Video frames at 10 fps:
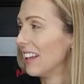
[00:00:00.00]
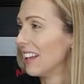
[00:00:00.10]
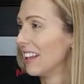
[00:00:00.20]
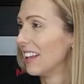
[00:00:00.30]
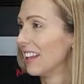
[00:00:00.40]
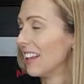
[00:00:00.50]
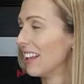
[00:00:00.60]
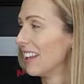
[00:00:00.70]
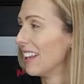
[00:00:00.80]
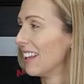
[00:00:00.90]

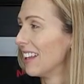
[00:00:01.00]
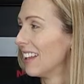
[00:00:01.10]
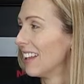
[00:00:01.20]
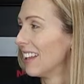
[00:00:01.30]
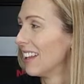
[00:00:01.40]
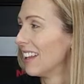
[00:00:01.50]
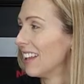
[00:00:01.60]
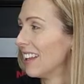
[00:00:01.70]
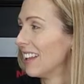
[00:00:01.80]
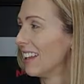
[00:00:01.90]
The person shown says nothing.